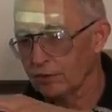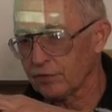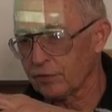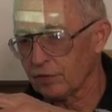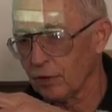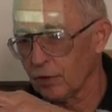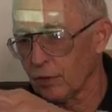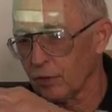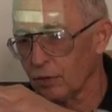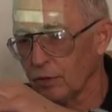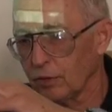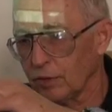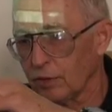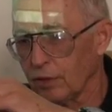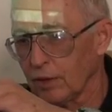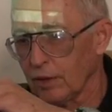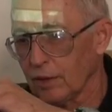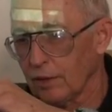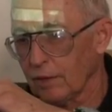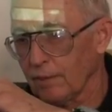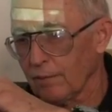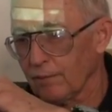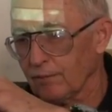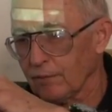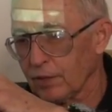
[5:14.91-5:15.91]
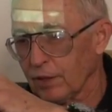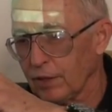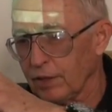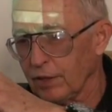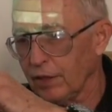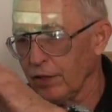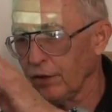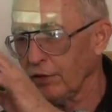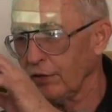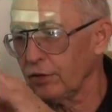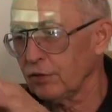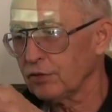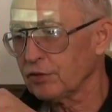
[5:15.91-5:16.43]
So
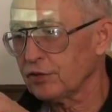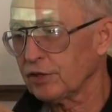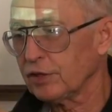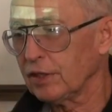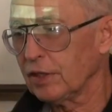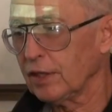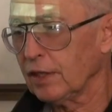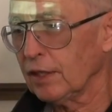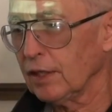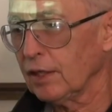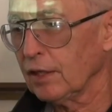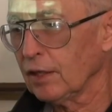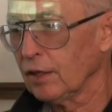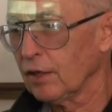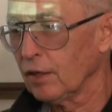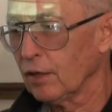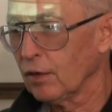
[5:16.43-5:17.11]
here you see